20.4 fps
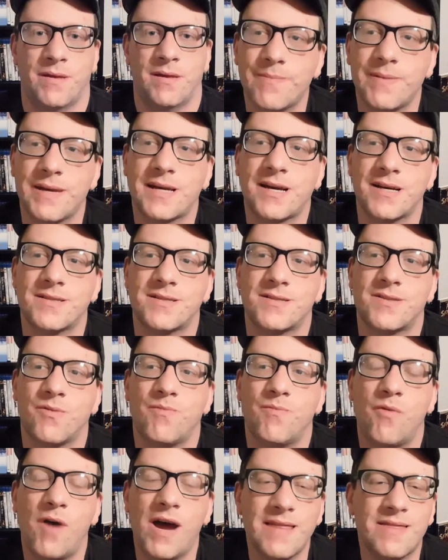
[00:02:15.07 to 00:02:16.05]
Because the
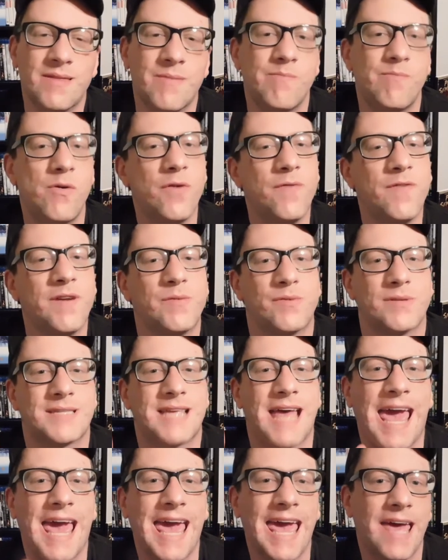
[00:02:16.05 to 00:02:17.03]
way the movie was
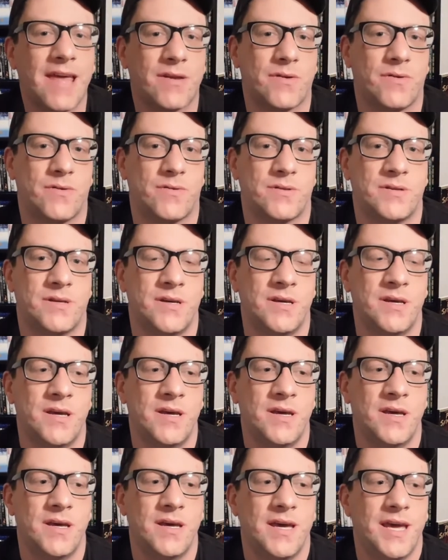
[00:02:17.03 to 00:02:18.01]
handled,
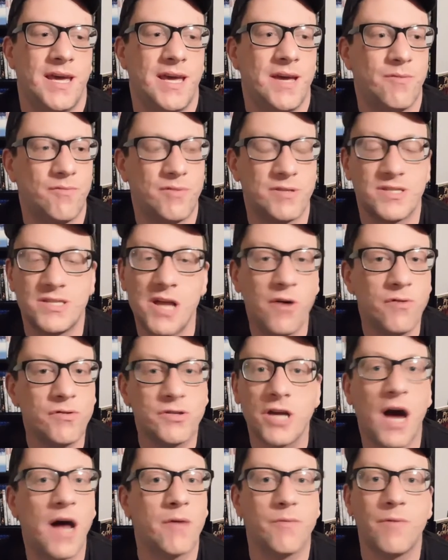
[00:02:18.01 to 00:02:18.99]
it was no
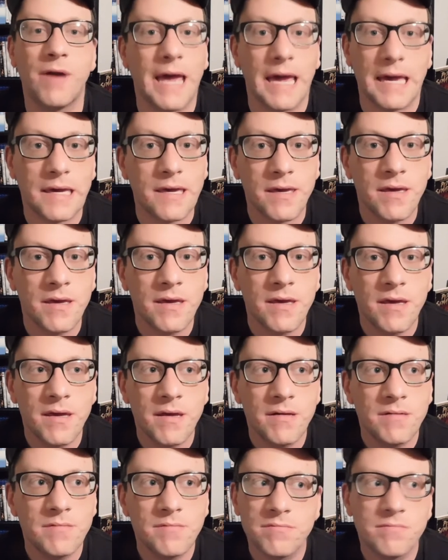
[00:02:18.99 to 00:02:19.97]
John Wick.
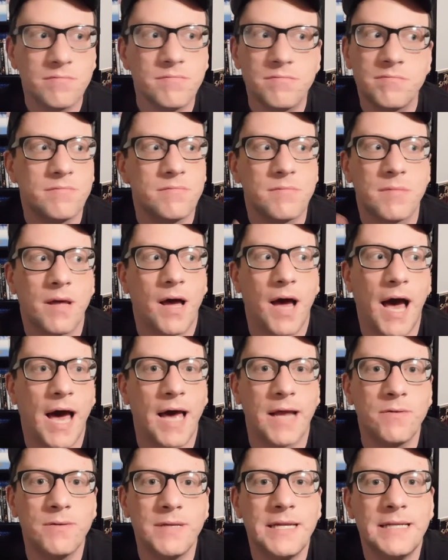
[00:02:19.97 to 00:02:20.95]

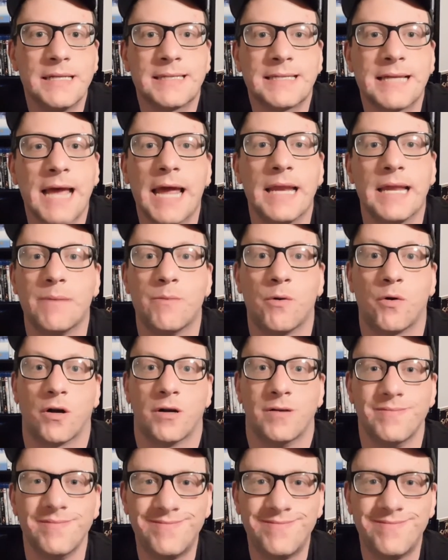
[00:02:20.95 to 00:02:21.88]
I don't need to say anymore.